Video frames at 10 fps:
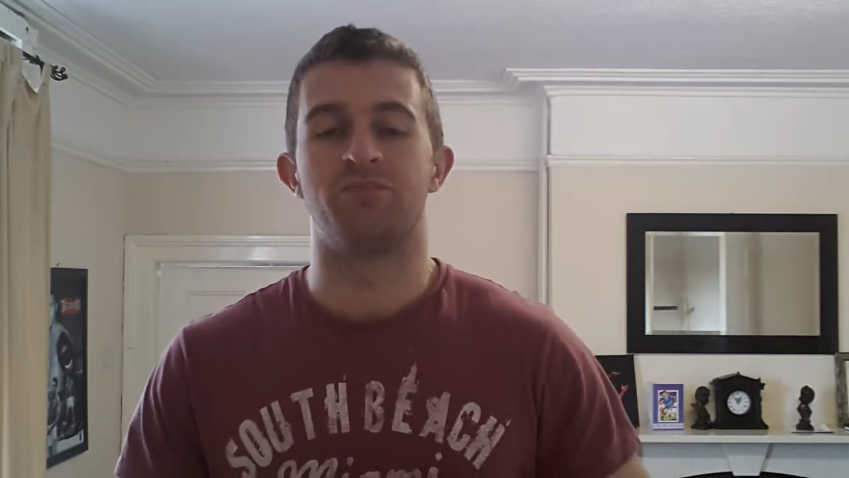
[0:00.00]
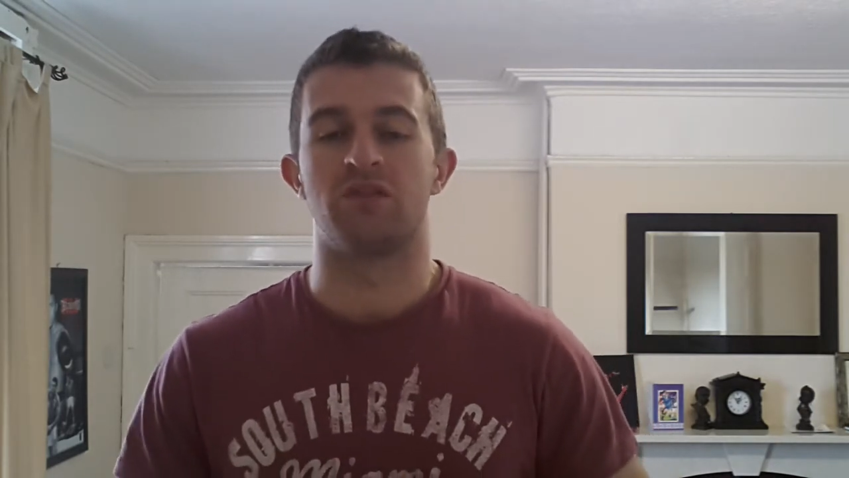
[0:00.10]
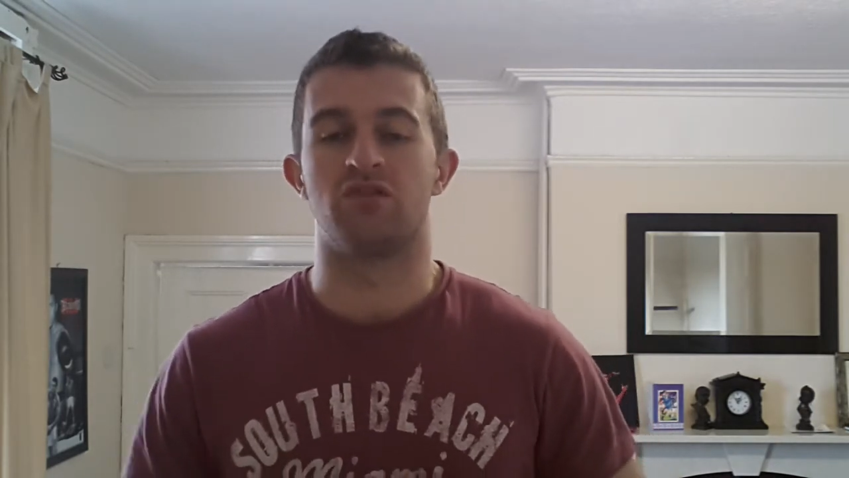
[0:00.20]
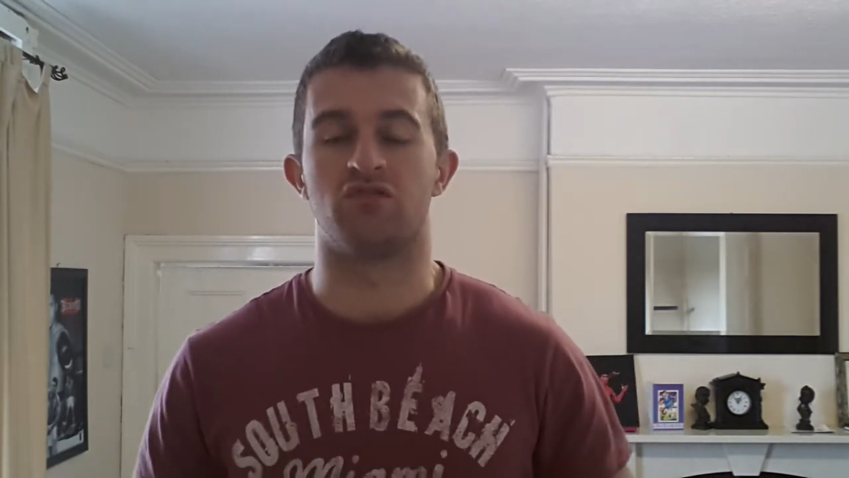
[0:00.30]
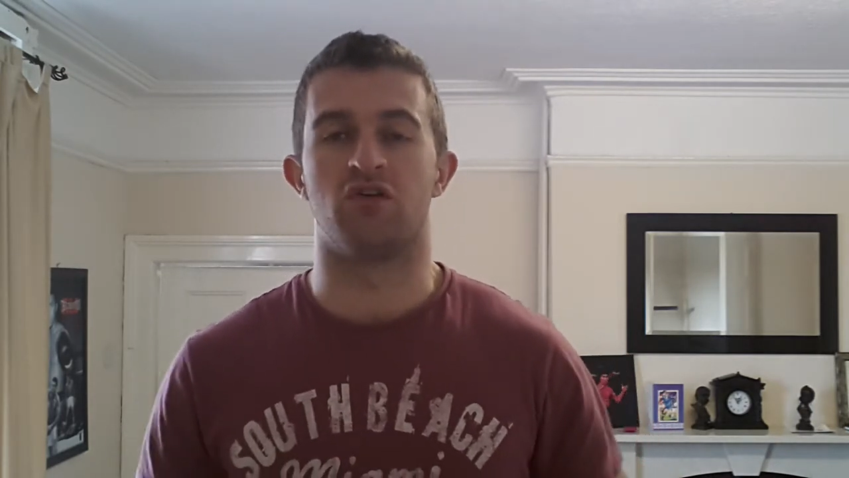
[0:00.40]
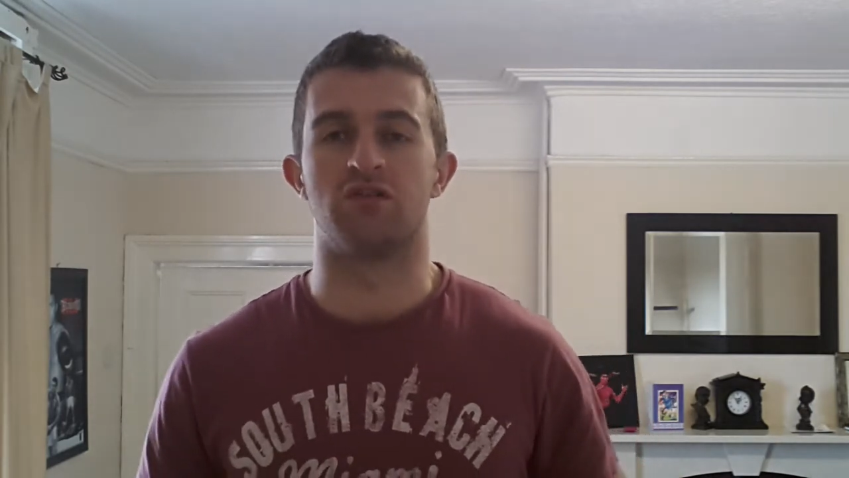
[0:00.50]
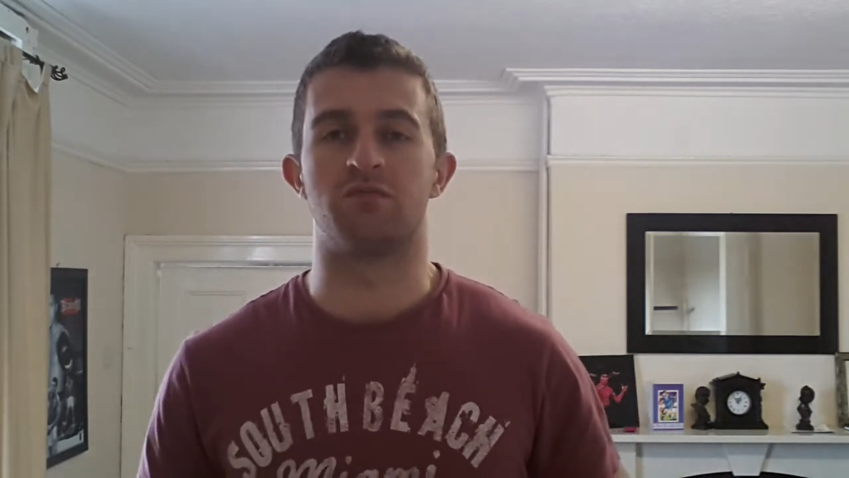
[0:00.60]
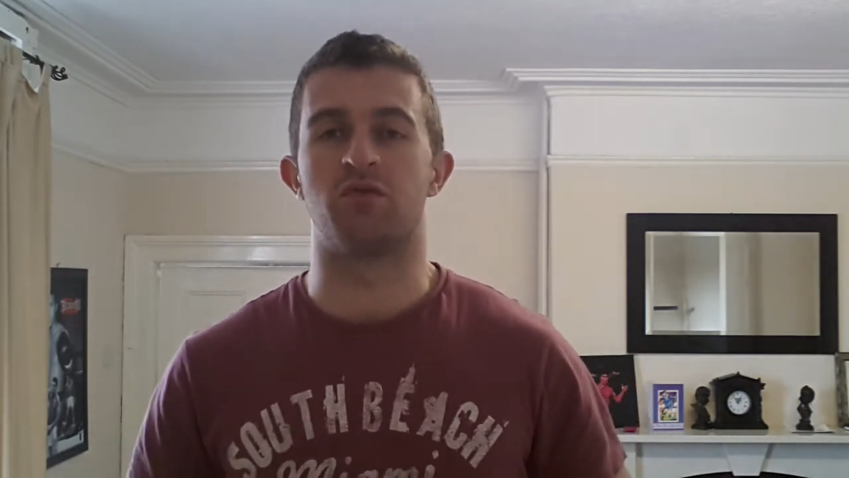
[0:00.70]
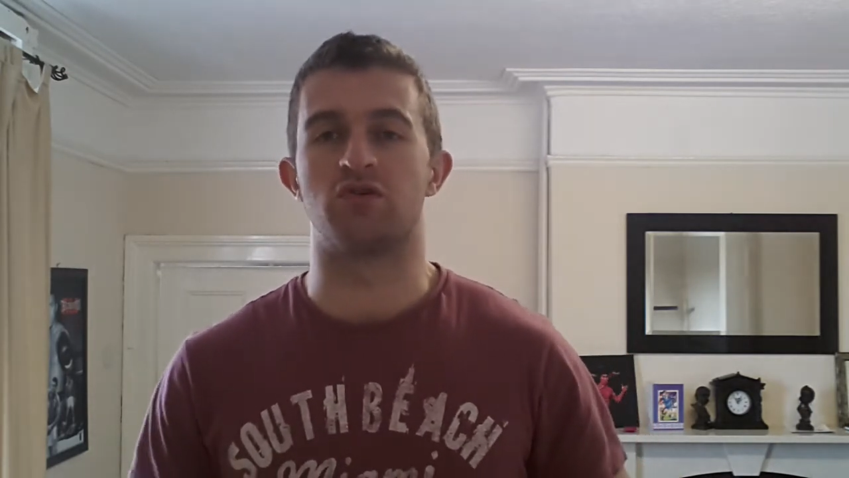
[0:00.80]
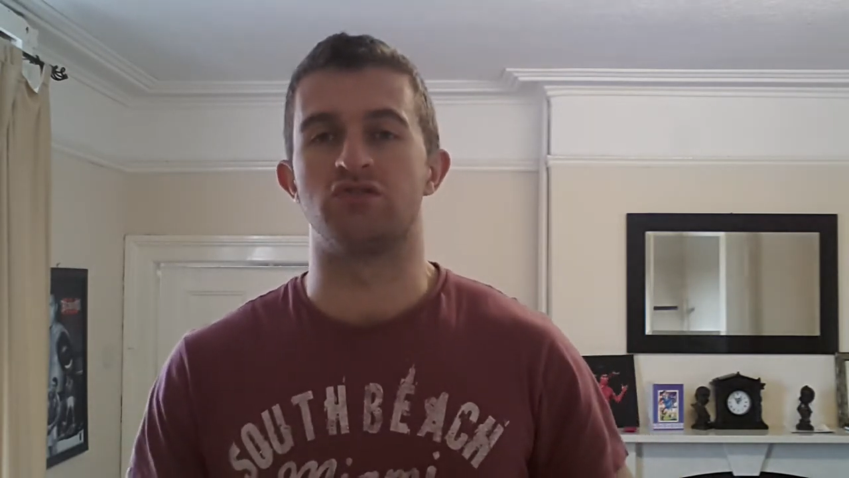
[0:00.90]
You should
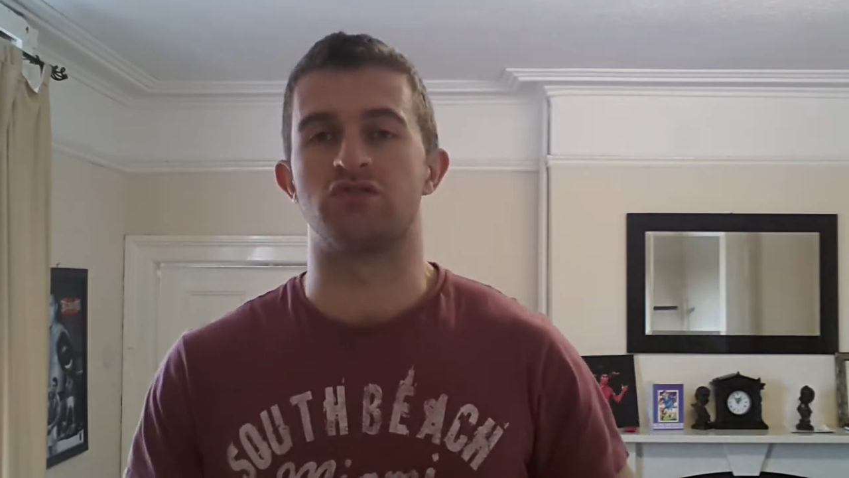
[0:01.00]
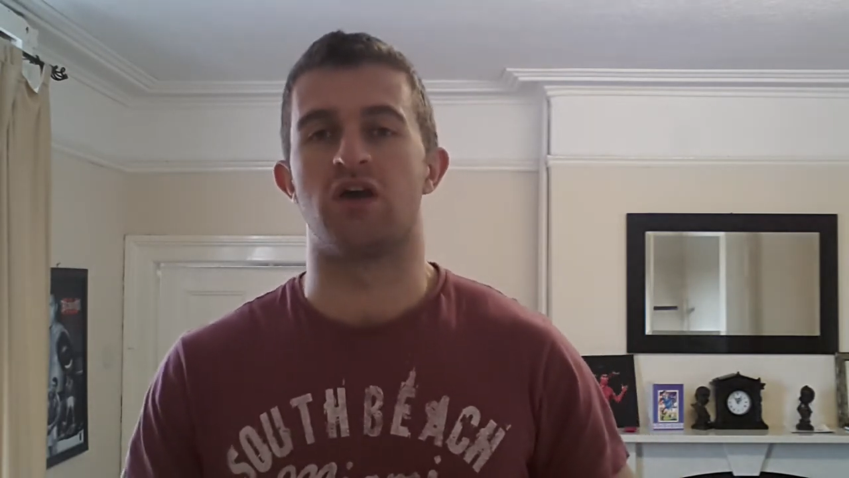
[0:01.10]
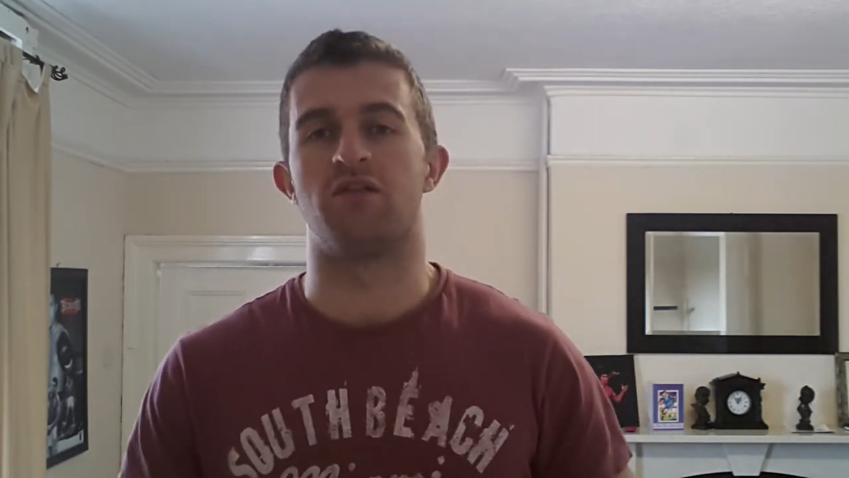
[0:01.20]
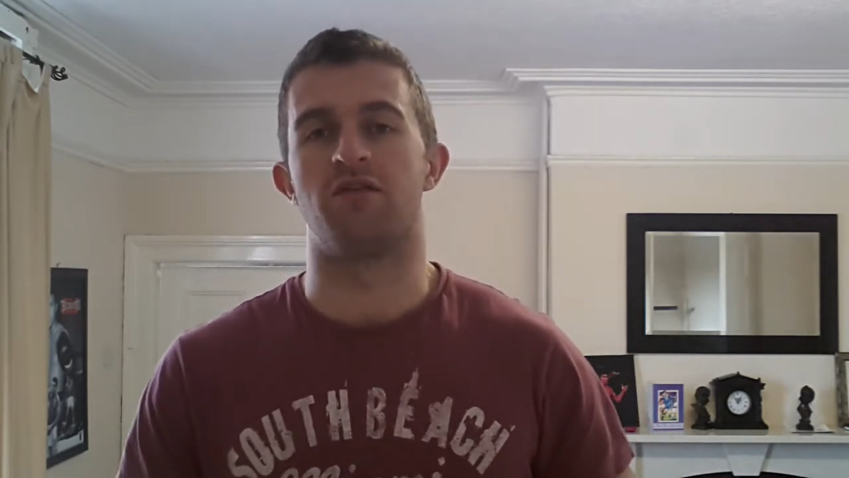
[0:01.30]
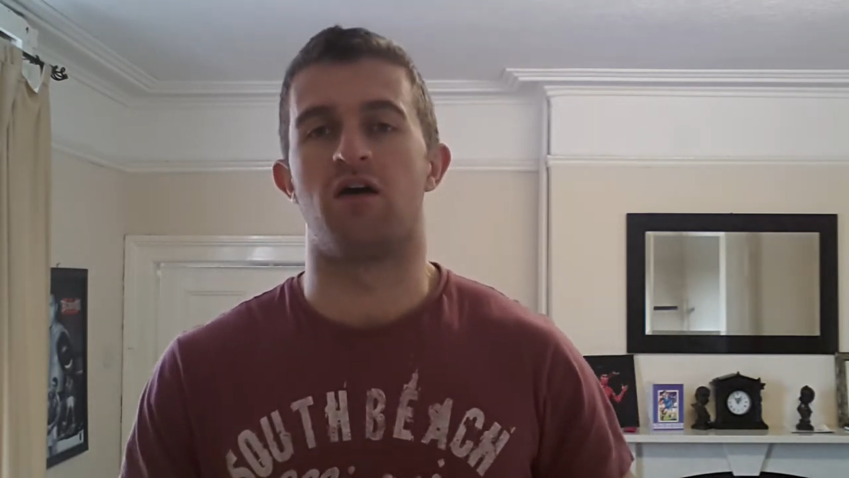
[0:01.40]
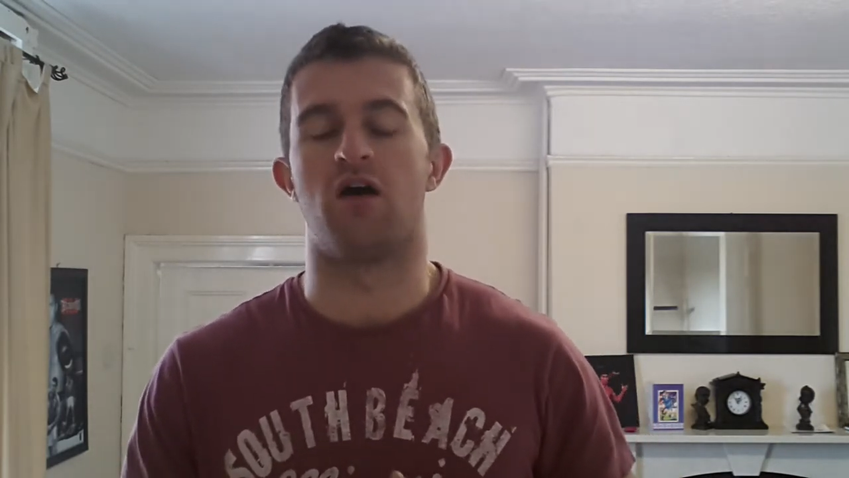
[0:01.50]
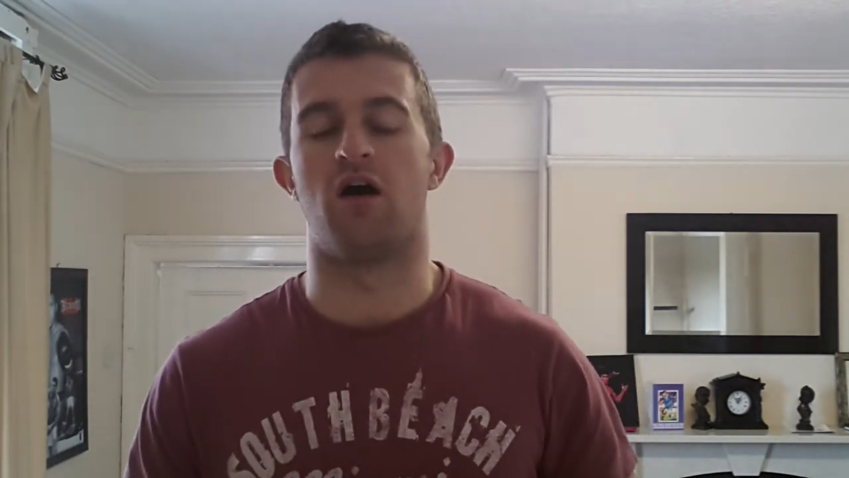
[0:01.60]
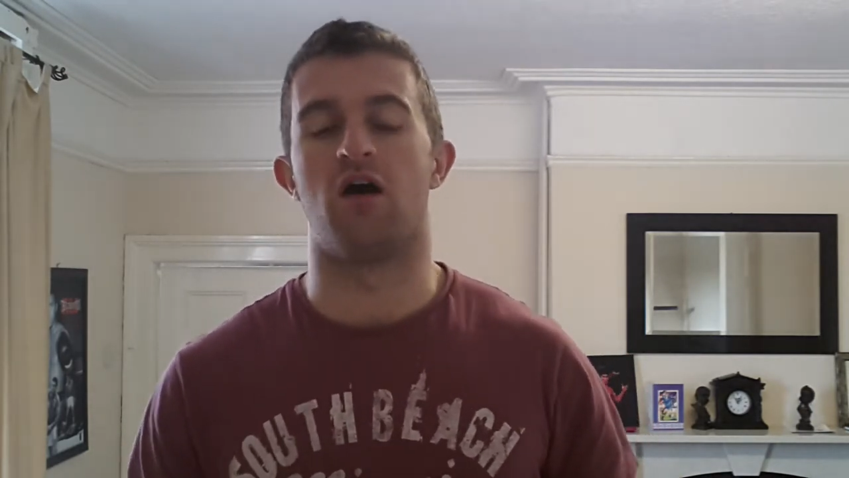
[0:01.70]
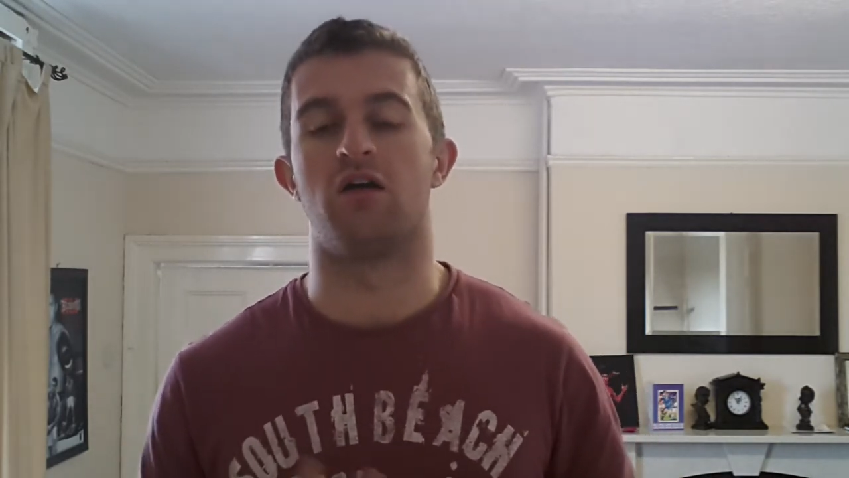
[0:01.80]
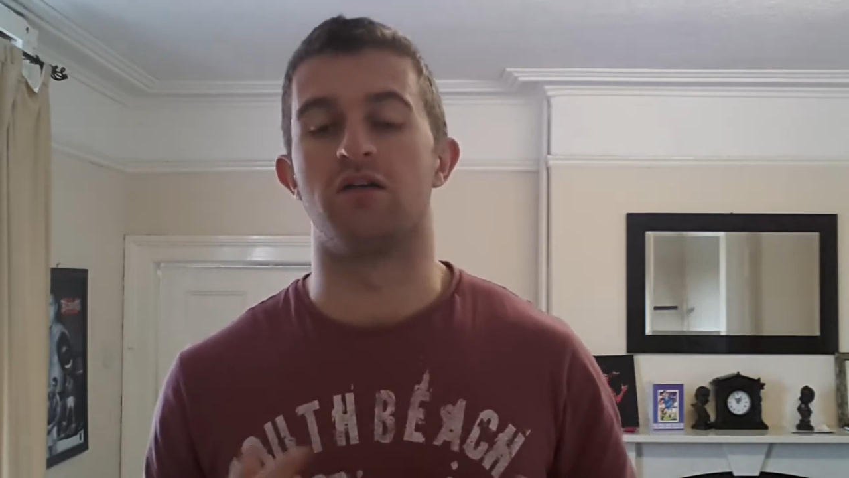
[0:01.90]
always be pushing yourself
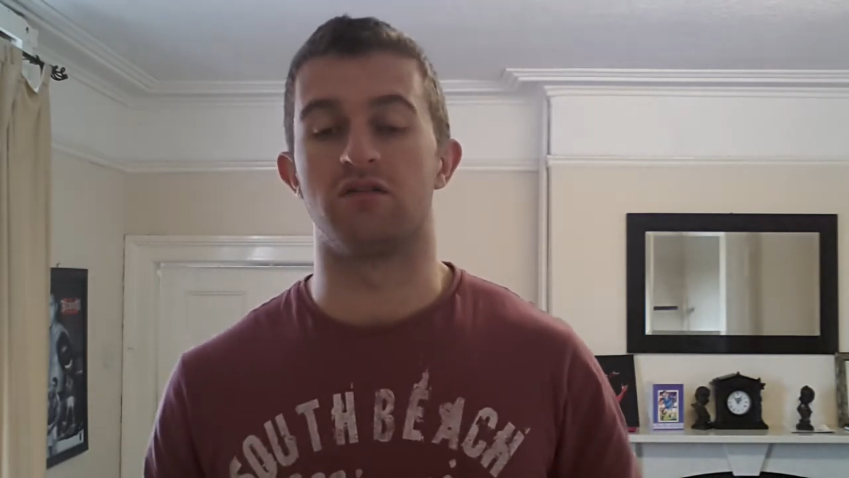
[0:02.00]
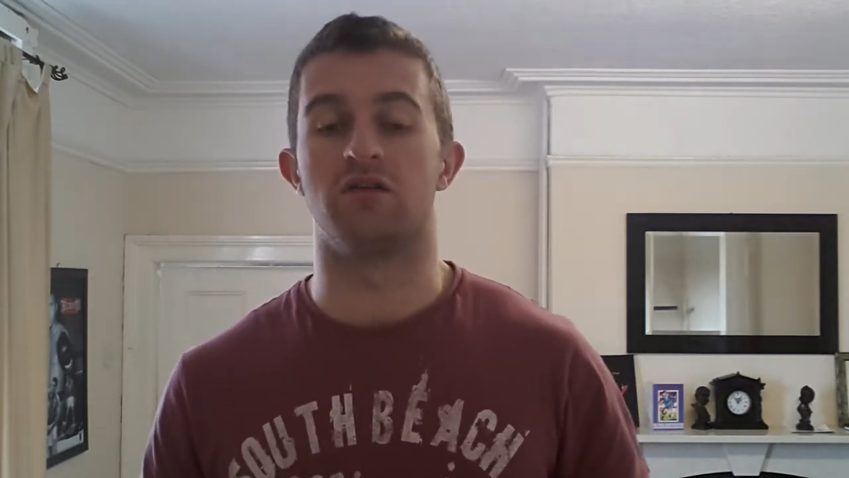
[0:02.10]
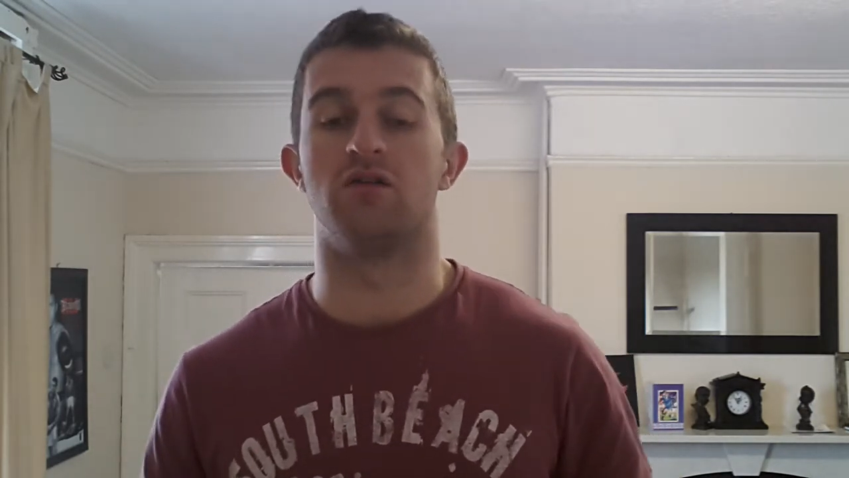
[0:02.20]
hard,